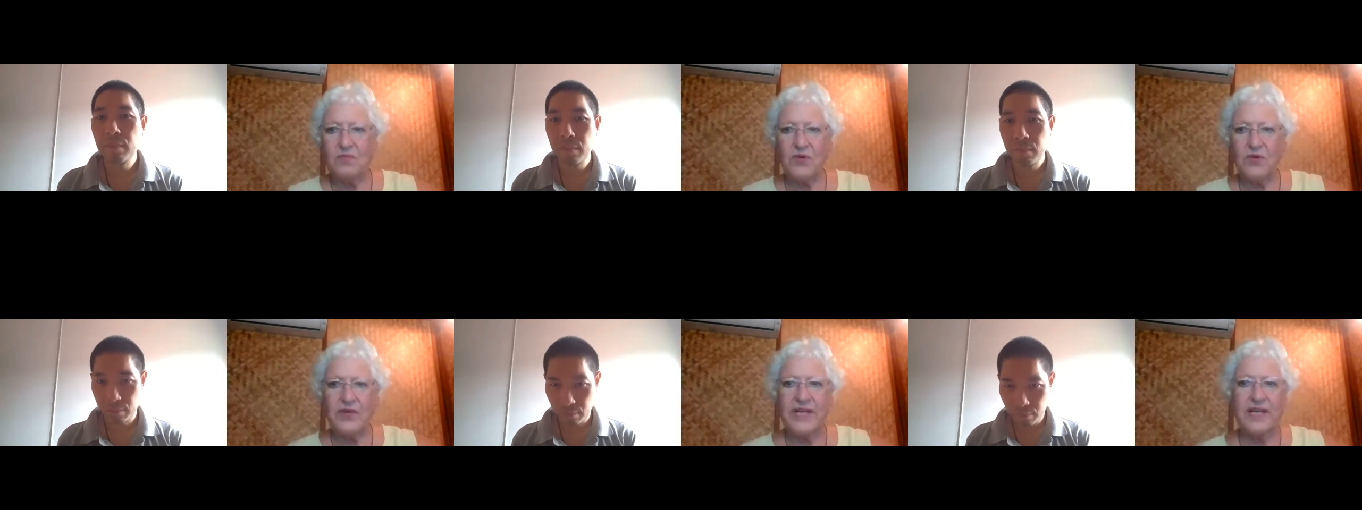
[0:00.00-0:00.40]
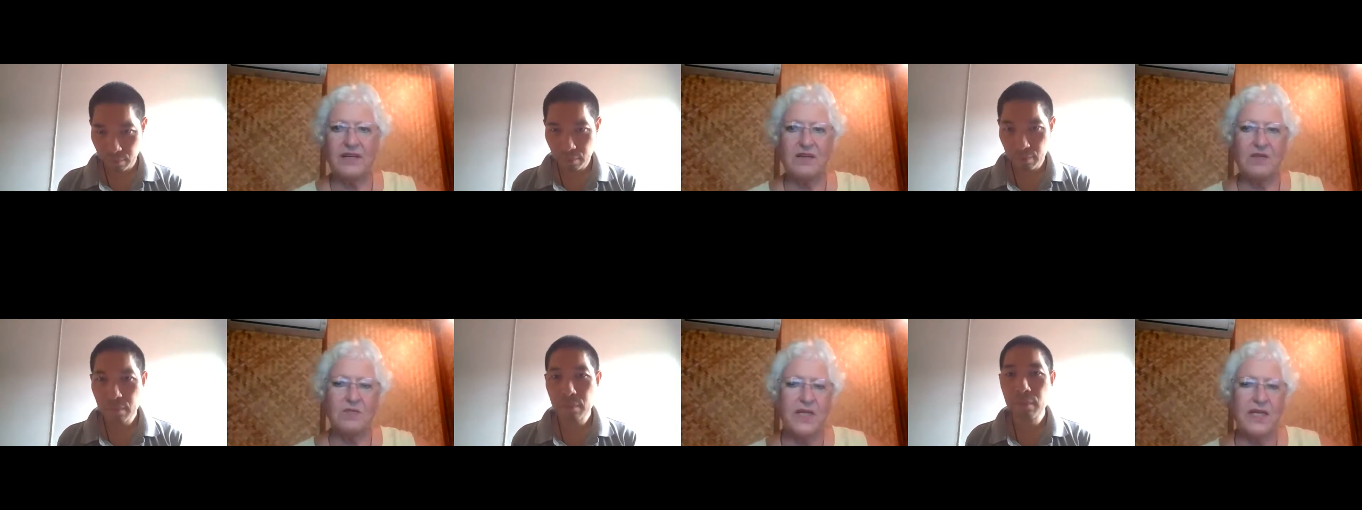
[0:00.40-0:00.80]
Speaker 1: were
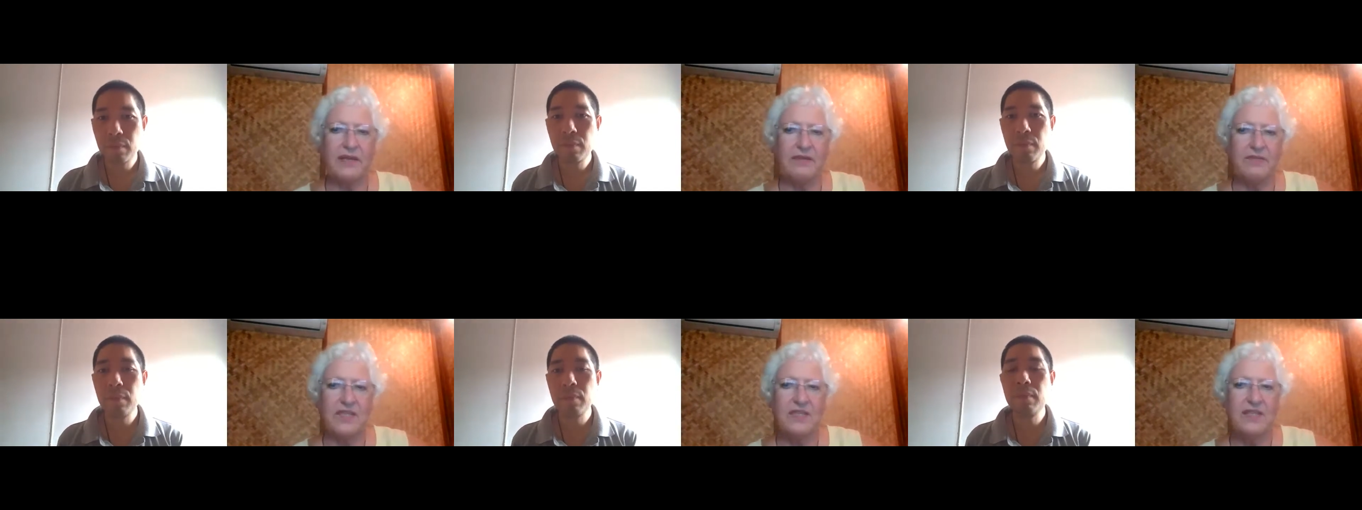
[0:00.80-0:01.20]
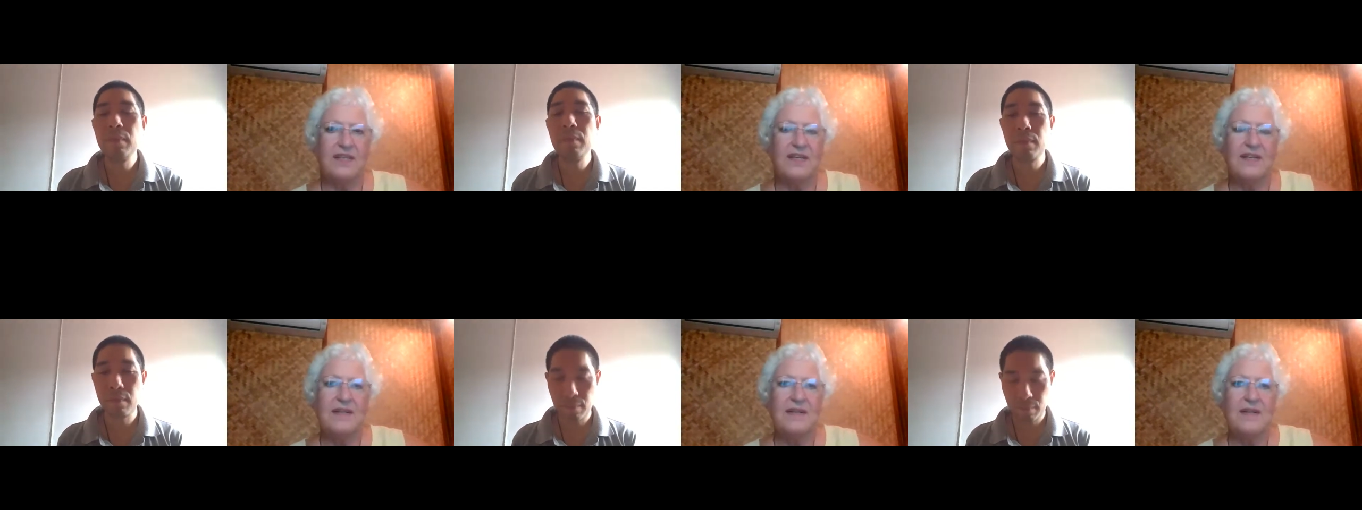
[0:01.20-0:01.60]
here or whatever.
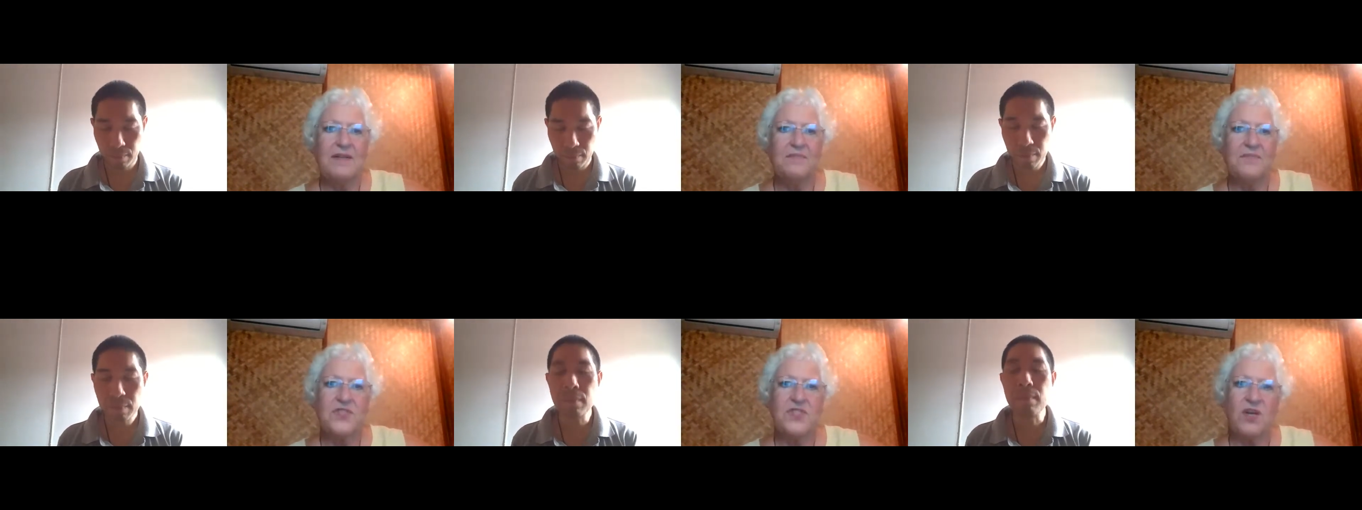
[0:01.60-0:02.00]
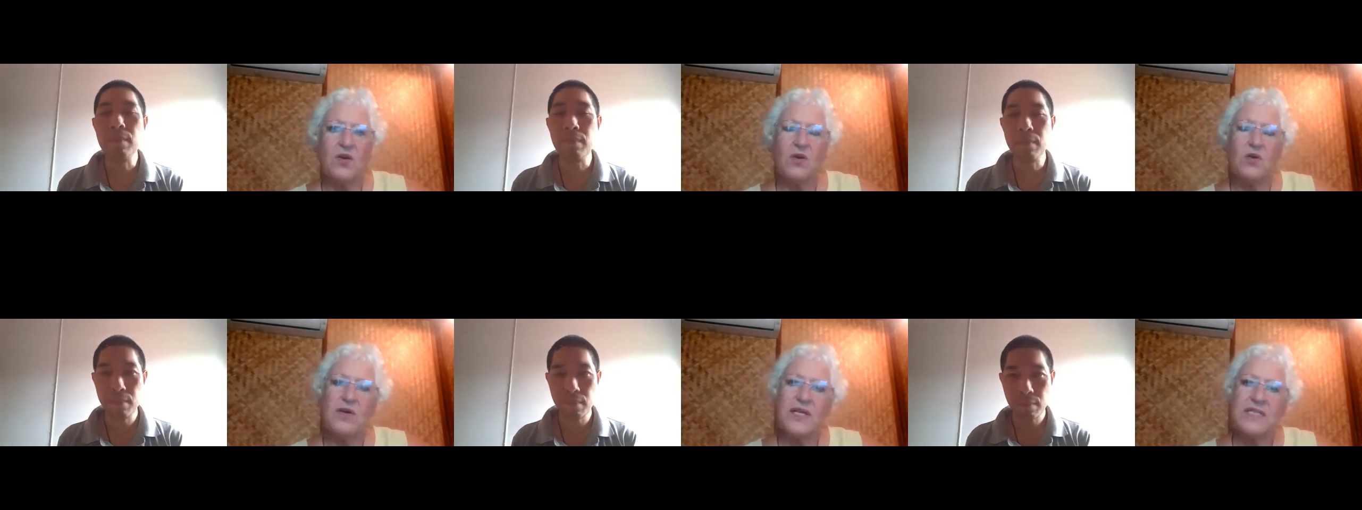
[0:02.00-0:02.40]
Mm -hmm. So
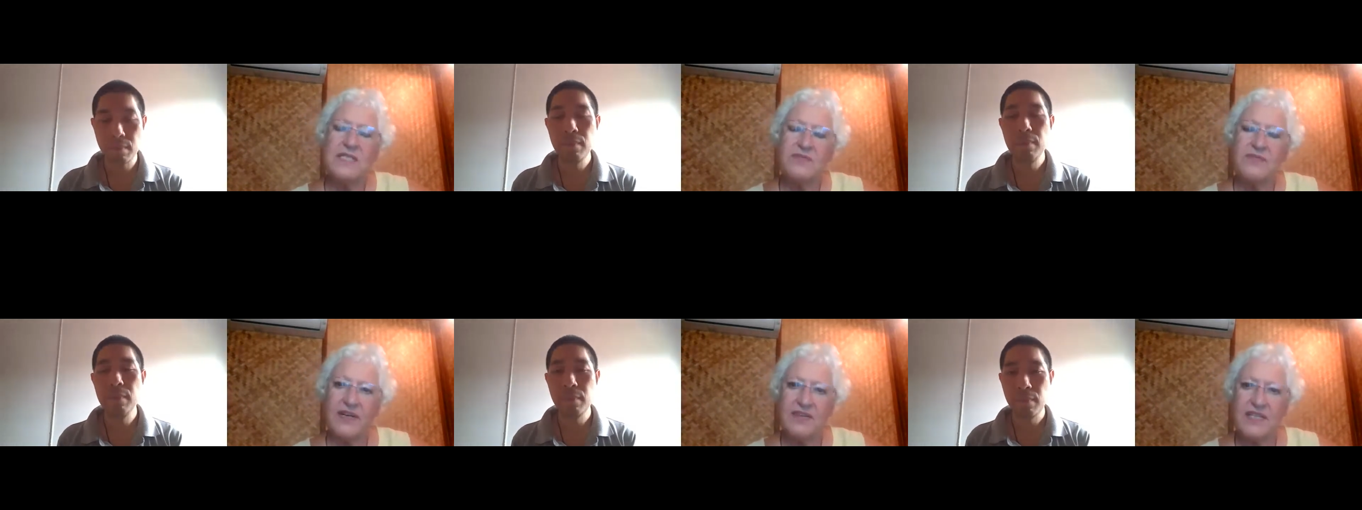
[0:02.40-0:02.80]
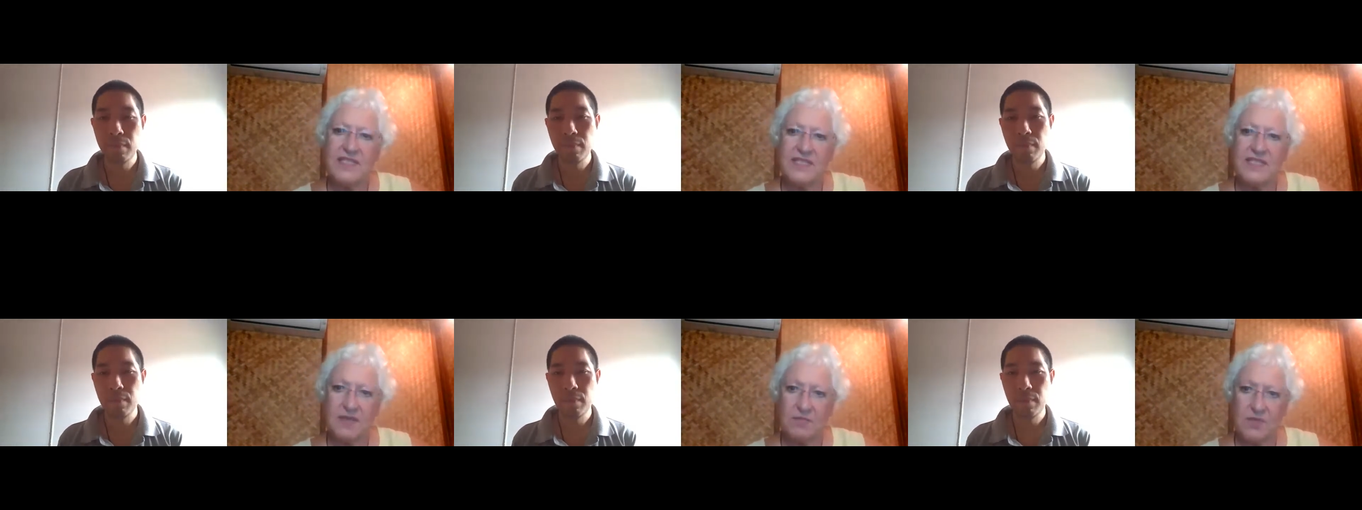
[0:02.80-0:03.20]
it's very
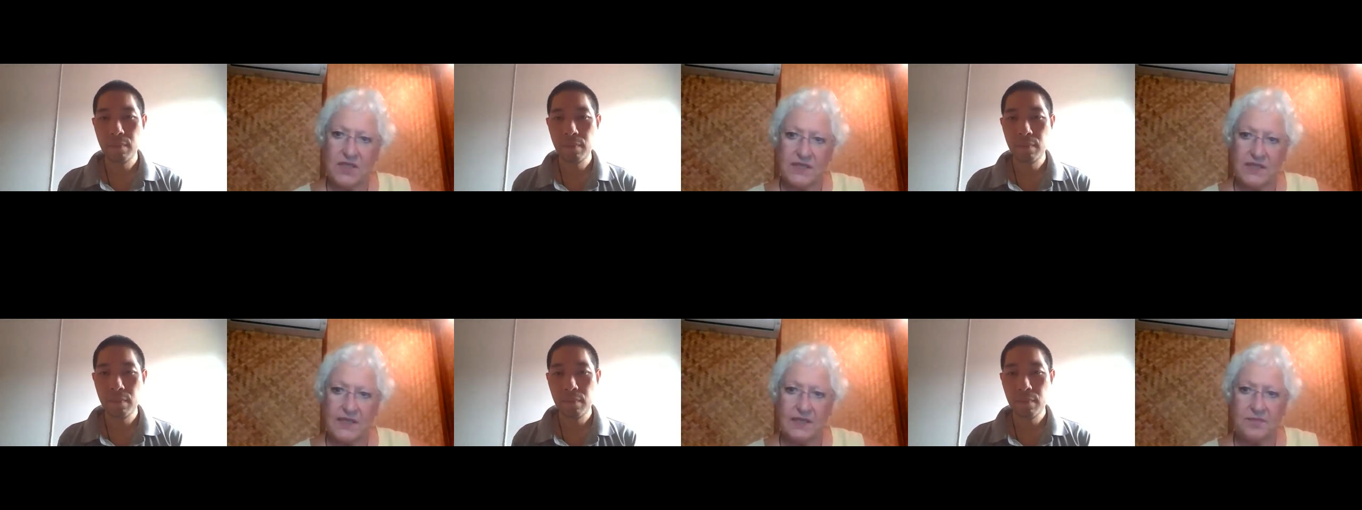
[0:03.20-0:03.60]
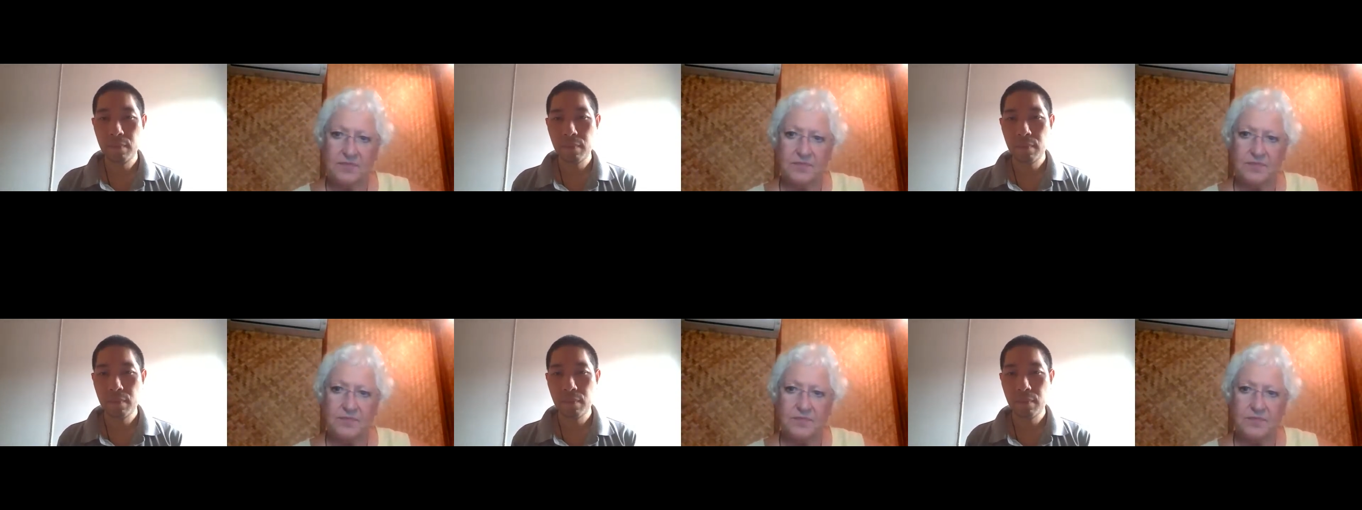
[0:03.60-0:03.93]
similar.